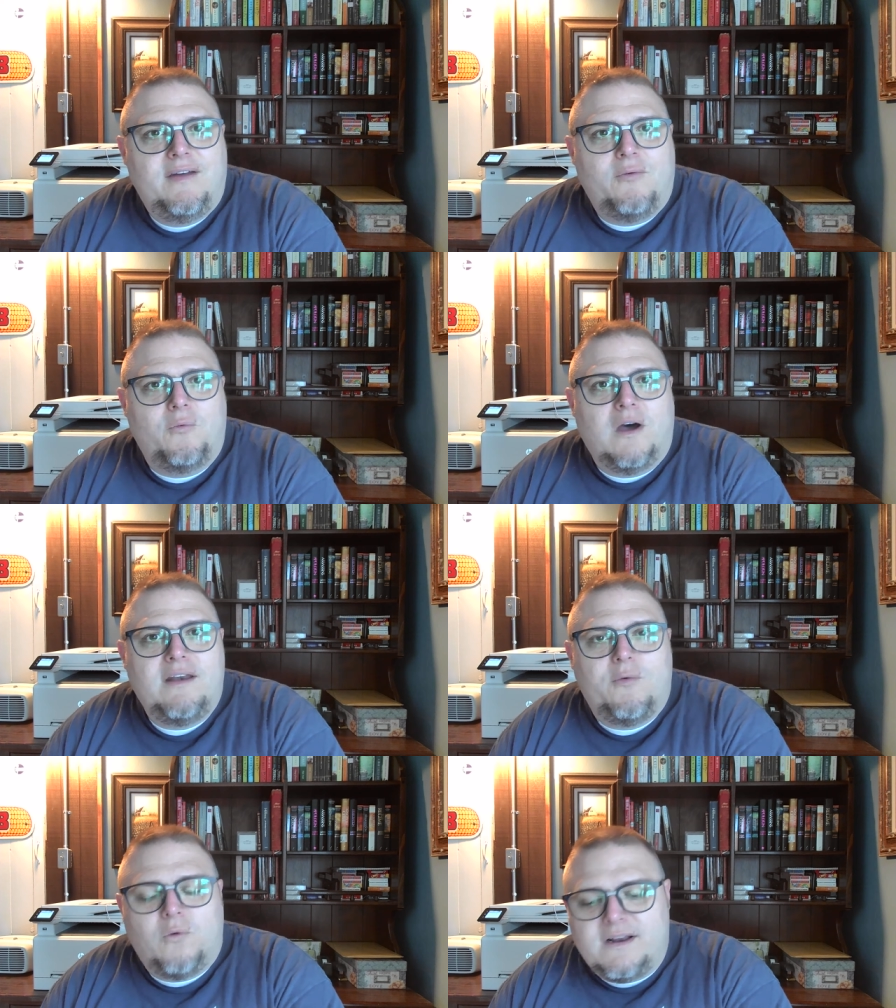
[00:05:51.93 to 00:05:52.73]
What
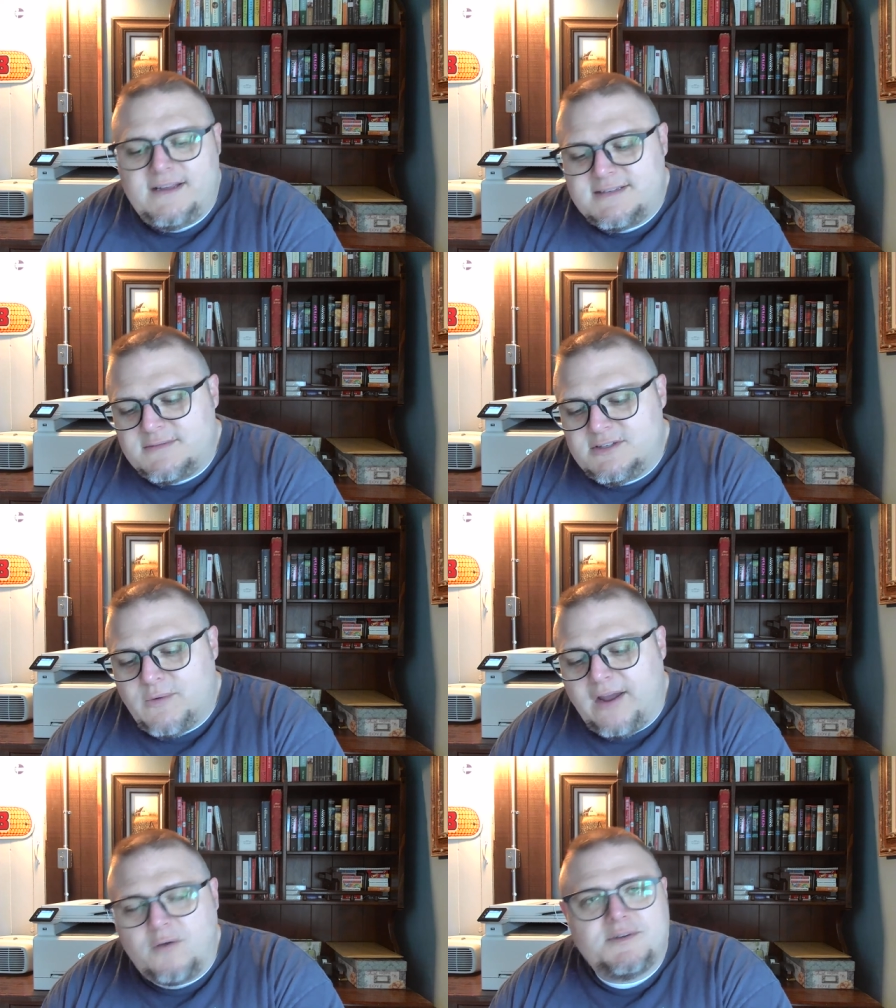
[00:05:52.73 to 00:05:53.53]
what is do
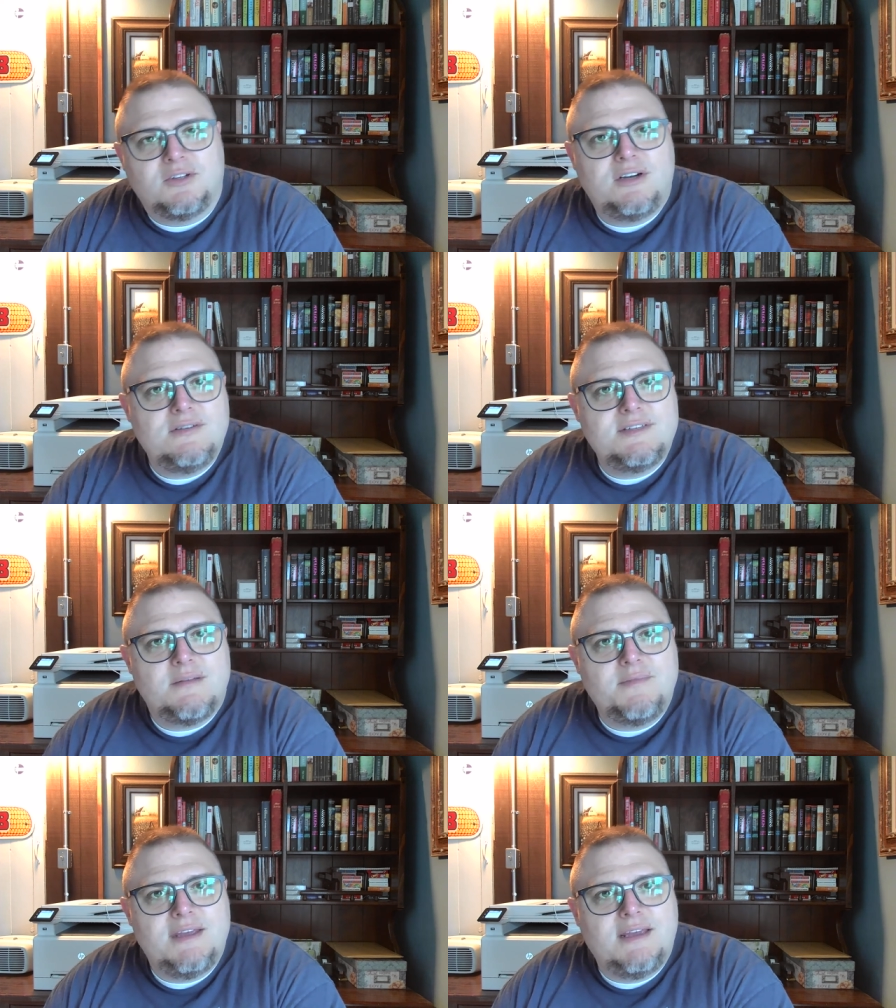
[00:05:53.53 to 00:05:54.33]
I hope to learn
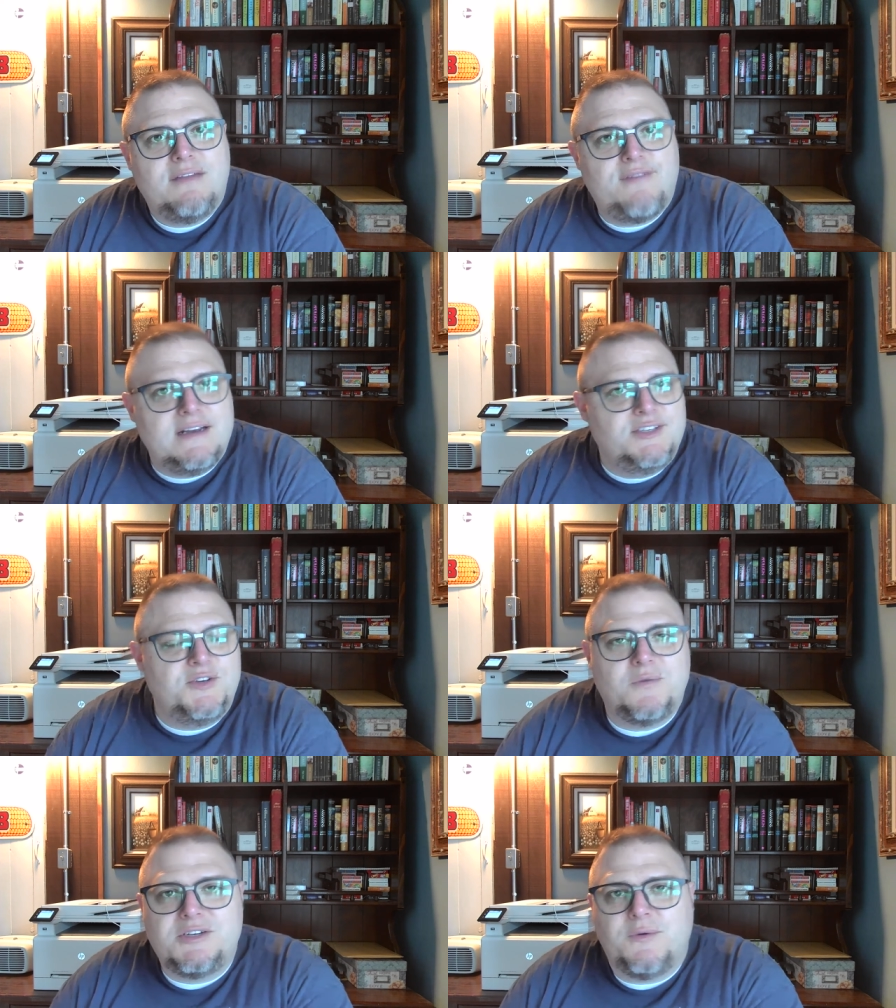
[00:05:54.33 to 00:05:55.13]
something? If I
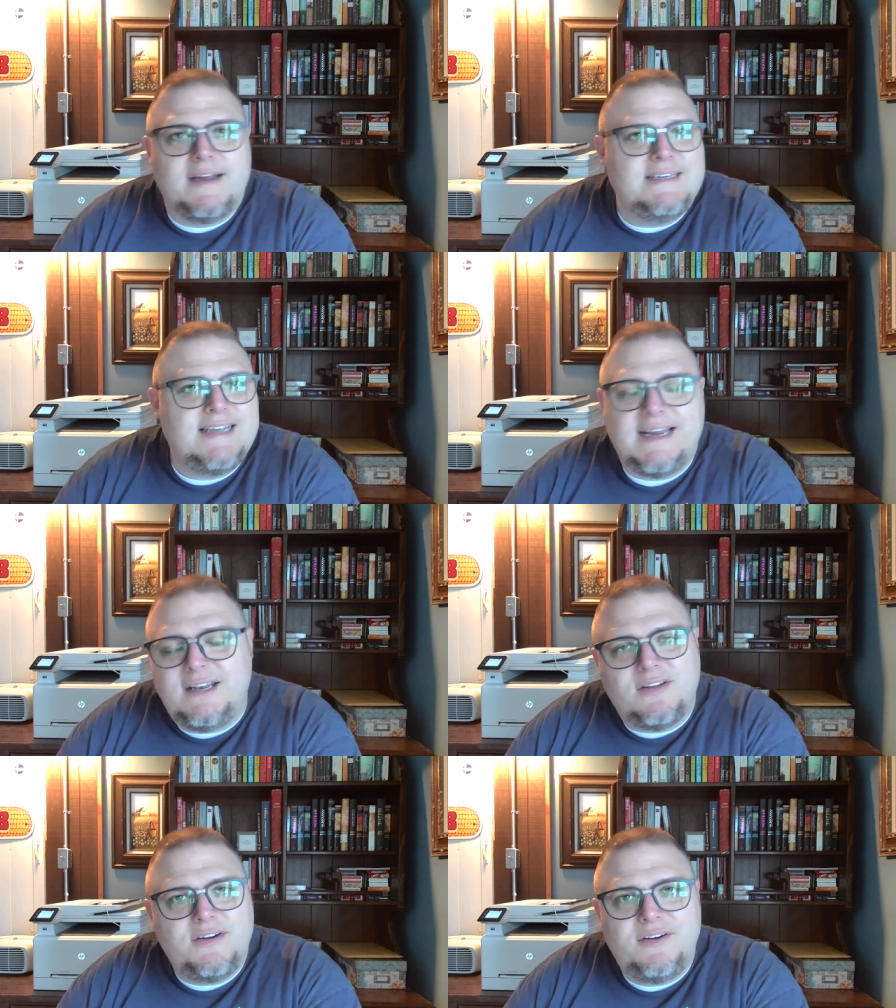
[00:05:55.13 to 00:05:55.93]
do, what do I intend
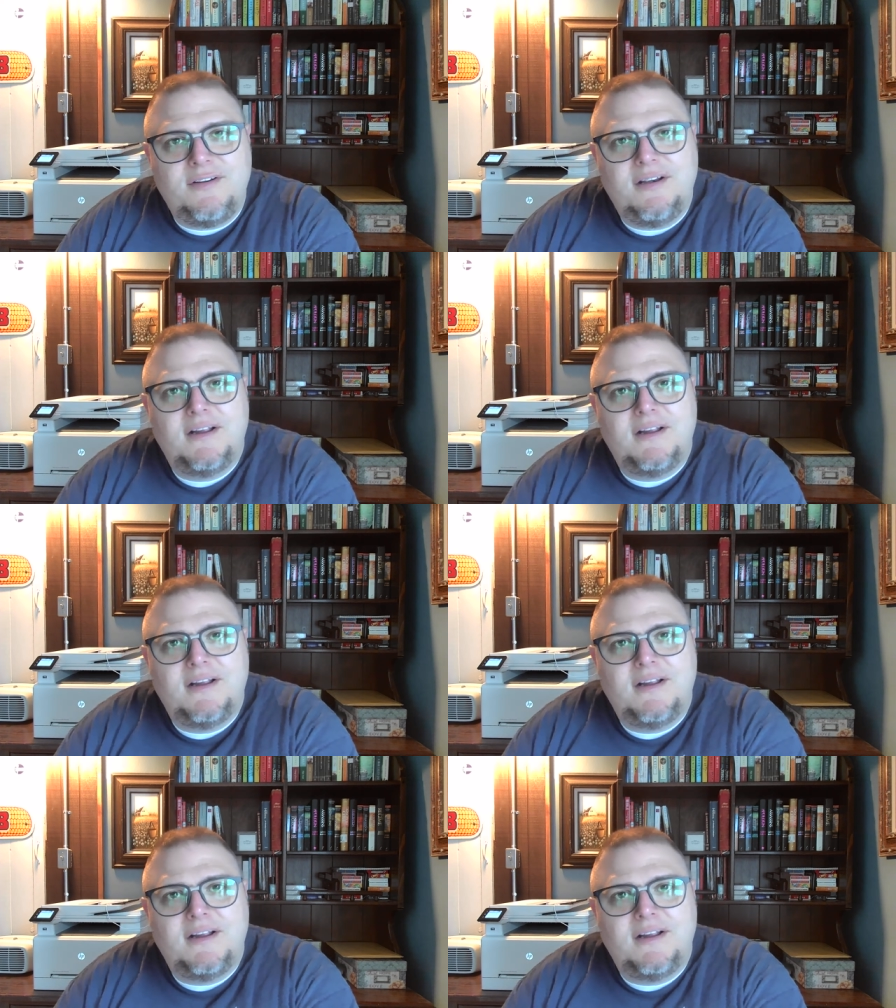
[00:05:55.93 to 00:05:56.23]
to learn?